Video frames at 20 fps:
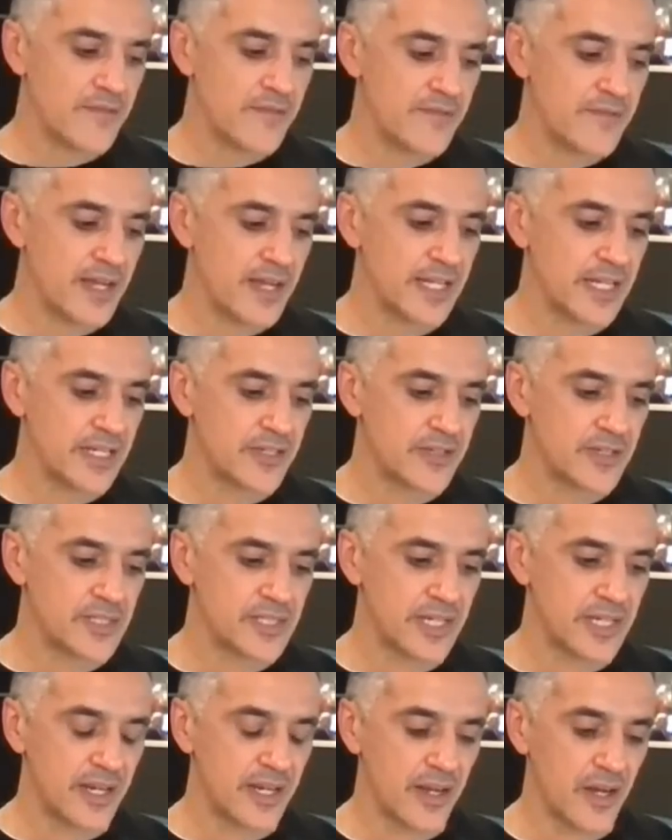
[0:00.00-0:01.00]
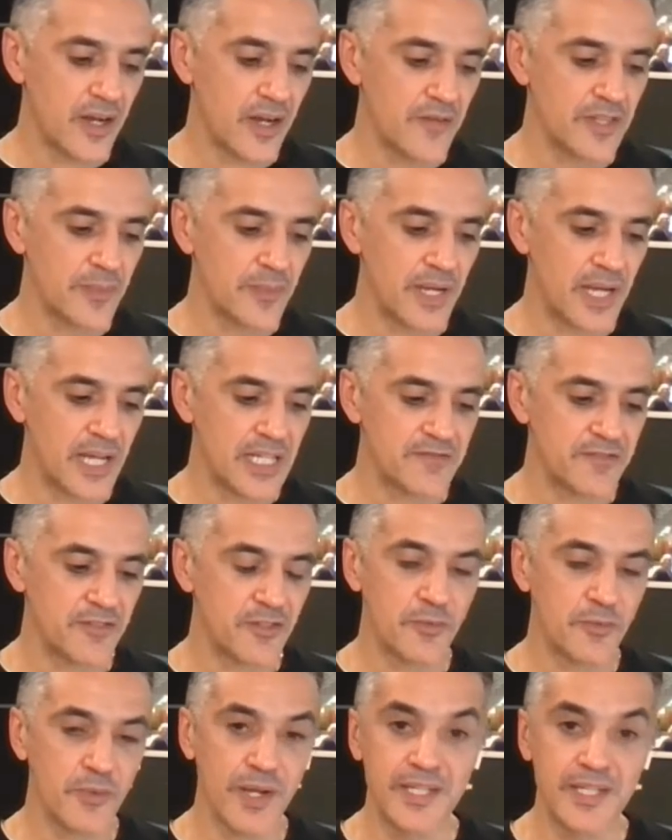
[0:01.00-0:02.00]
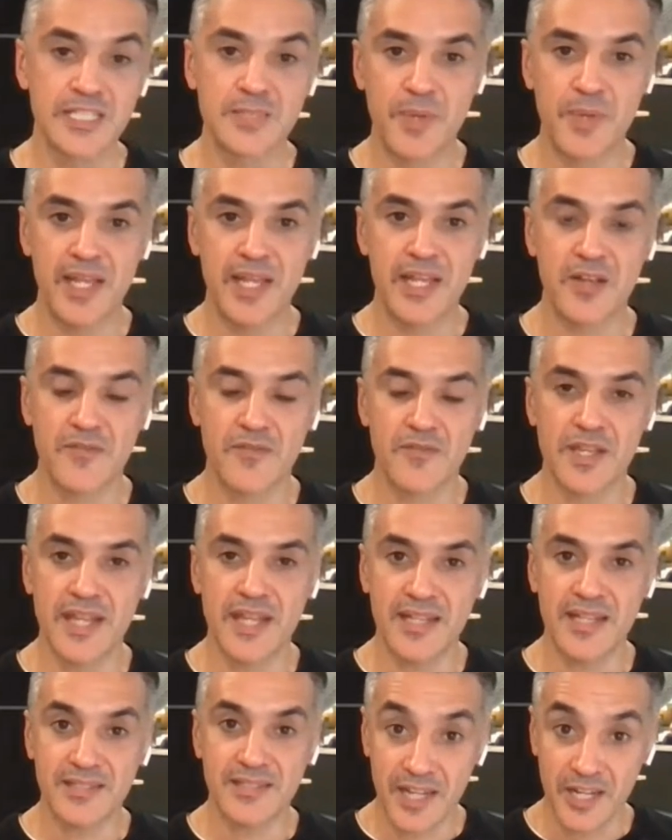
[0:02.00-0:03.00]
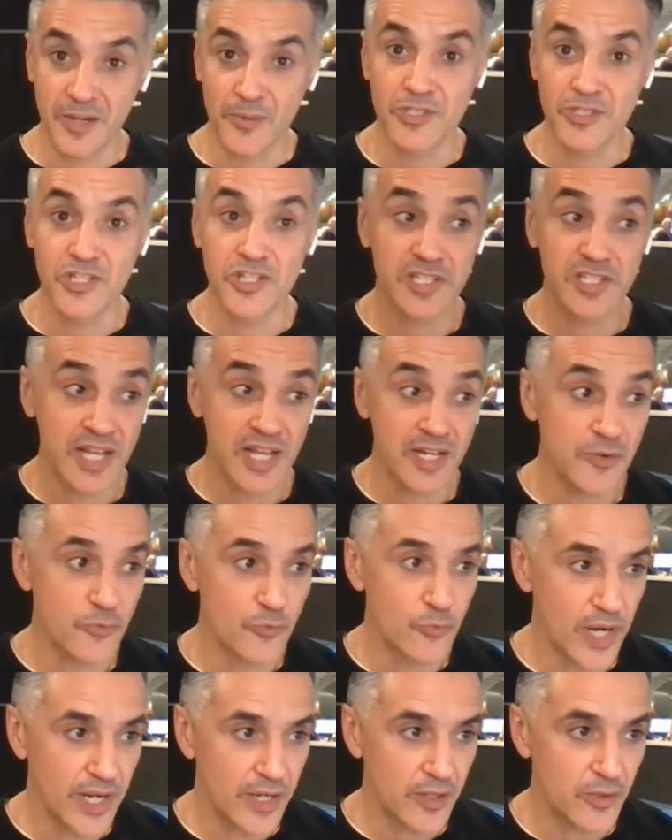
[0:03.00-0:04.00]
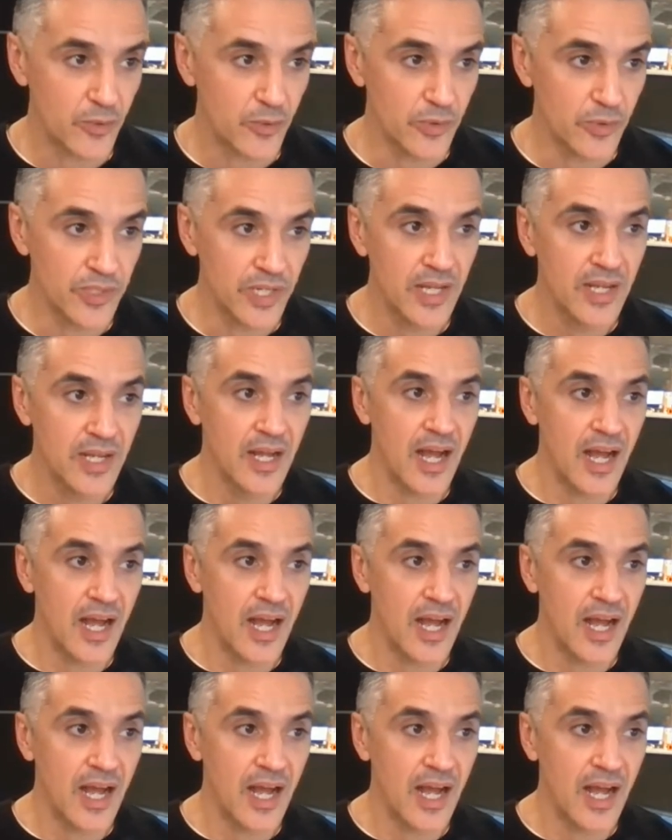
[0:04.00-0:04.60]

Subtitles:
I found interesting over the past few weeks, speaking of the Nasdaq, which is at a record,